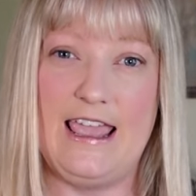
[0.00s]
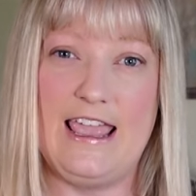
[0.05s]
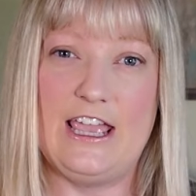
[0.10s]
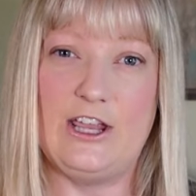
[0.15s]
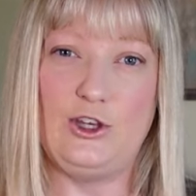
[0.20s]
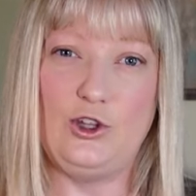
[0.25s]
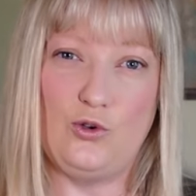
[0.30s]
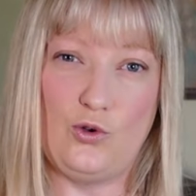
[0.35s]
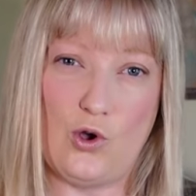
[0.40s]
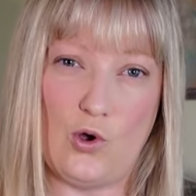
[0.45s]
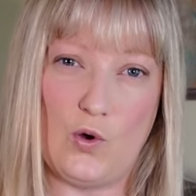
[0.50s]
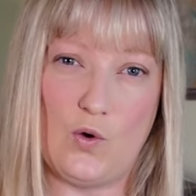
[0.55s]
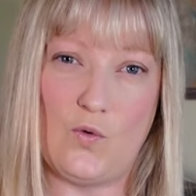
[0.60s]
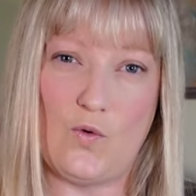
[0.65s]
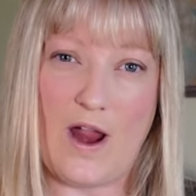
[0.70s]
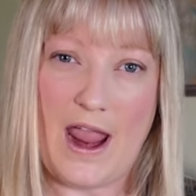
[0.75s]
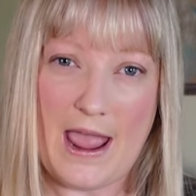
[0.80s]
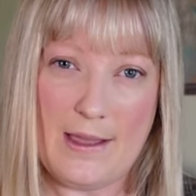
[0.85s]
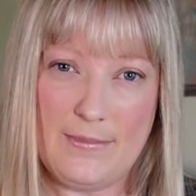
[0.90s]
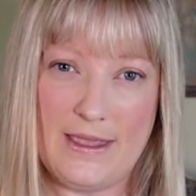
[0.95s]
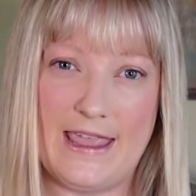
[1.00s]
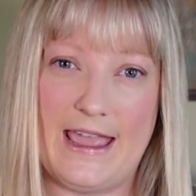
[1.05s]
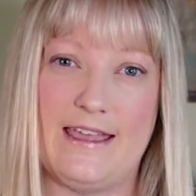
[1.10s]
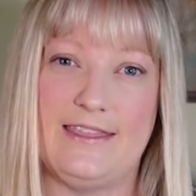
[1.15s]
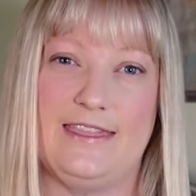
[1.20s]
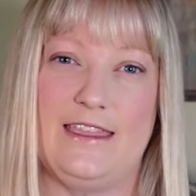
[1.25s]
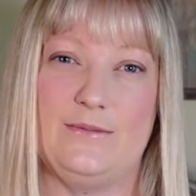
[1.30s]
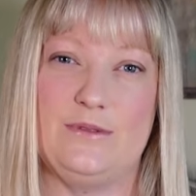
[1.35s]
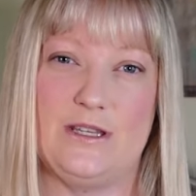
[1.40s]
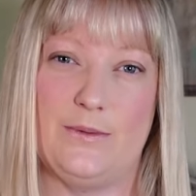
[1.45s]
and you go grabbing
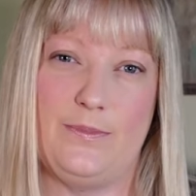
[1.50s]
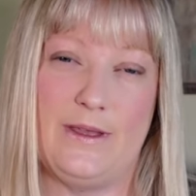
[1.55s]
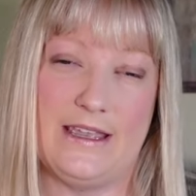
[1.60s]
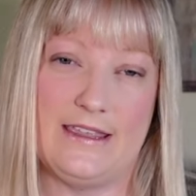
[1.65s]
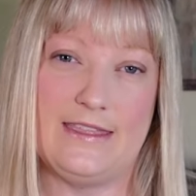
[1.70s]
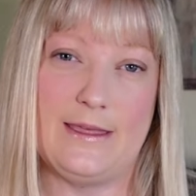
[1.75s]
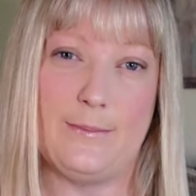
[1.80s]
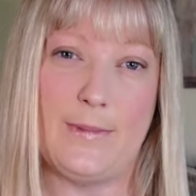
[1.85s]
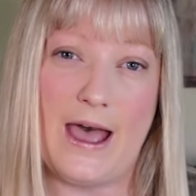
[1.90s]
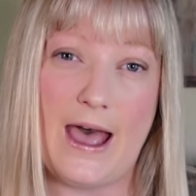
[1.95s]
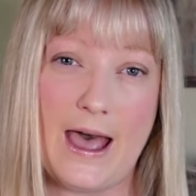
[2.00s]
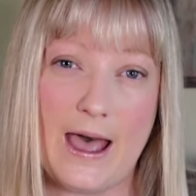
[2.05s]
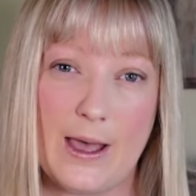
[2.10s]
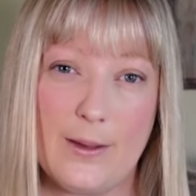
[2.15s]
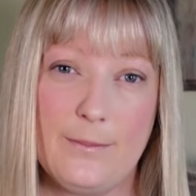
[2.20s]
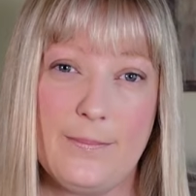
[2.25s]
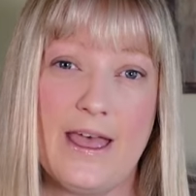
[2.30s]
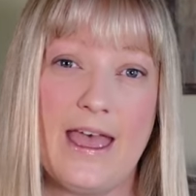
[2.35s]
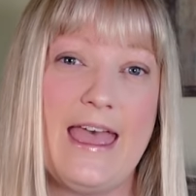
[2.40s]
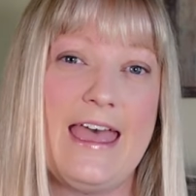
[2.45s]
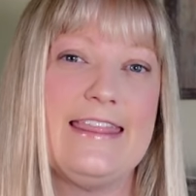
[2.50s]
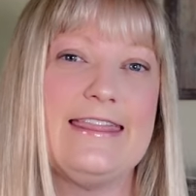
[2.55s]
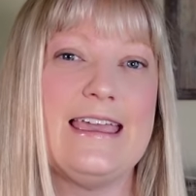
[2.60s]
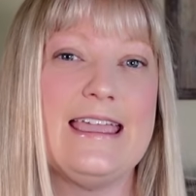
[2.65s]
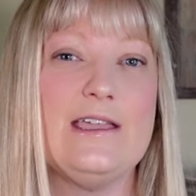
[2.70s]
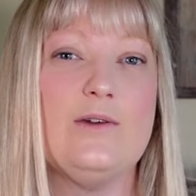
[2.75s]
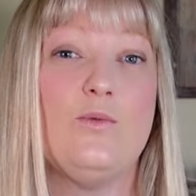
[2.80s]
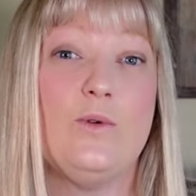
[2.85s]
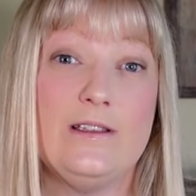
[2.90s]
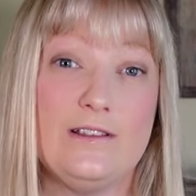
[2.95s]
at them to pick them up,
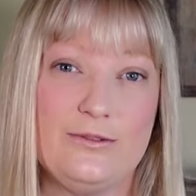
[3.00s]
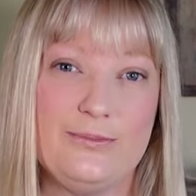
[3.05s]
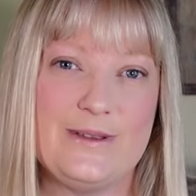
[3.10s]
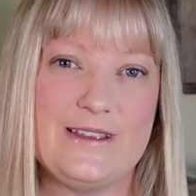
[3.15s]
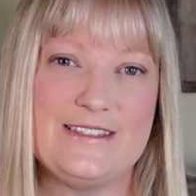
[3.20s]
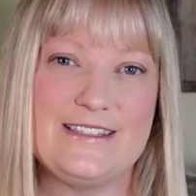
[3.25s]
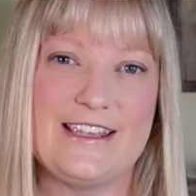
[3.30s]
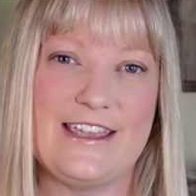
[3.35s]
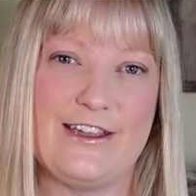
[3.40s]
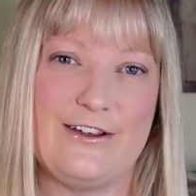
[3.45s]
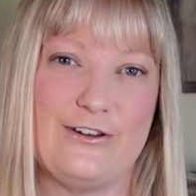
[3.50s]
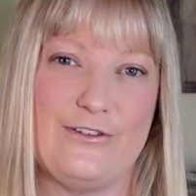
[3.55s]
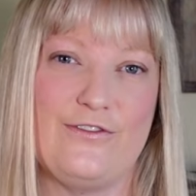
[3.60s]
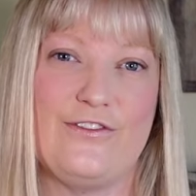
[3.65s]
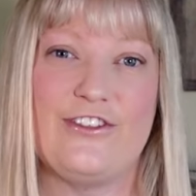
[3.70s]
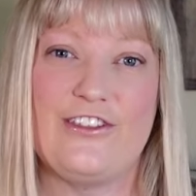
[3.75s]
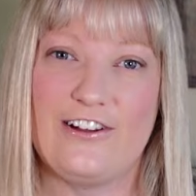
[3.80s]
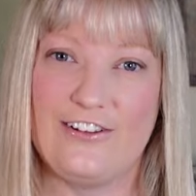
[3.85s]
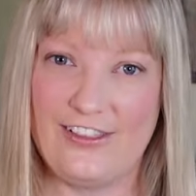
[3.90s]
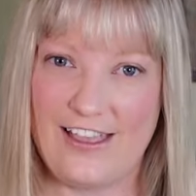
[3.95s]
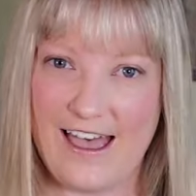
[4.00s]
they will be scared for their